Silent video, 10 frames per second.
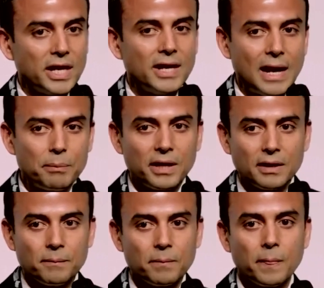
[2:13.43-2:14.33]
again happening.
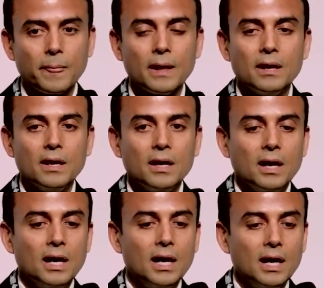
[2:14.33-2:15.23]

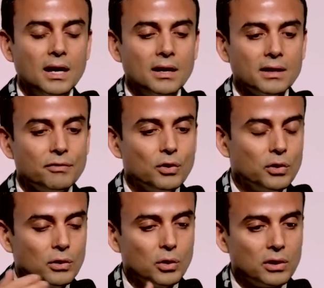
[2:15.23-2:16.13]
If
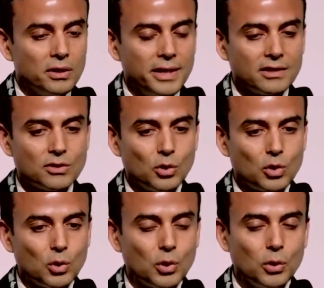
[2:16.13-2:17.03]
you look next
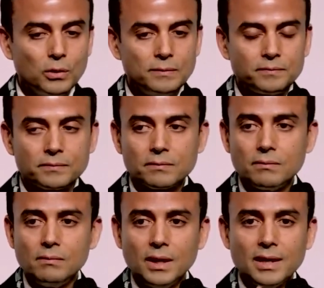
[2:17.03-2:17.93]
door, Togo,
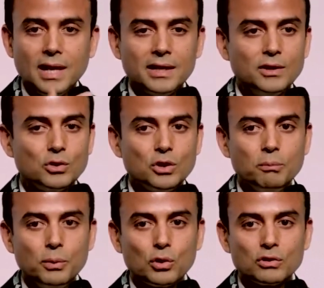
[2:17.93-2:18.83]
Ghana used to
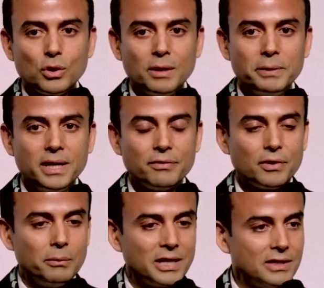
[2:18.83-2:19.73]
import soya meal
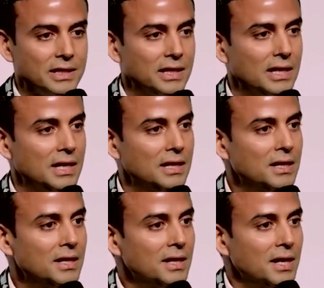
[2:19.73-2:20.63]
from Argentina.
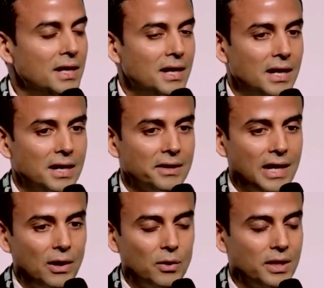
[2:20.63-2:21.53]

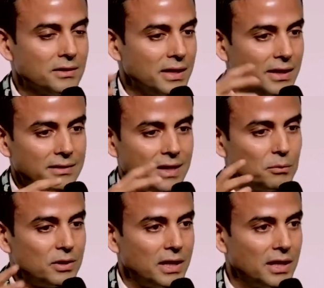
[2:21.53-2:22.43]
Now, and
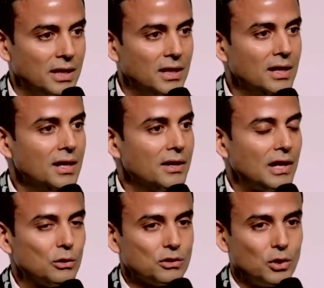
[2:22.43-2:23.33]
same Senegal,
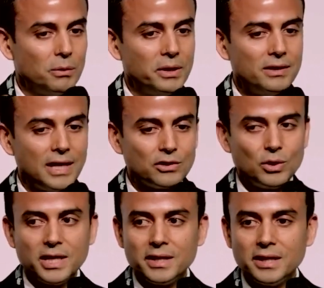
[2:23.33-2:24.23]
now the soya meal is
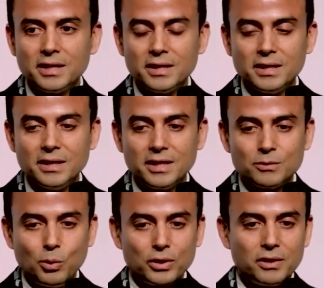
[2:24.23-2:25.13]
actually getting
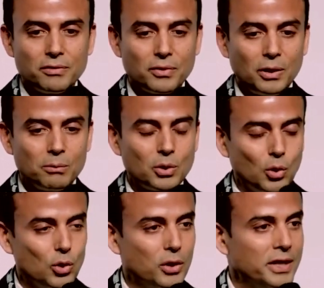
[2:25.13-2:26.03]
exported from
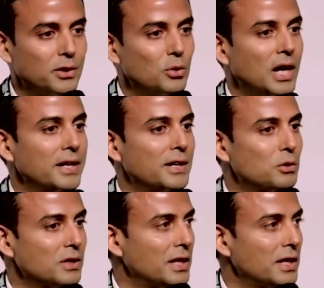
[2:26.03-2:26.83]
Togo into Ghana, into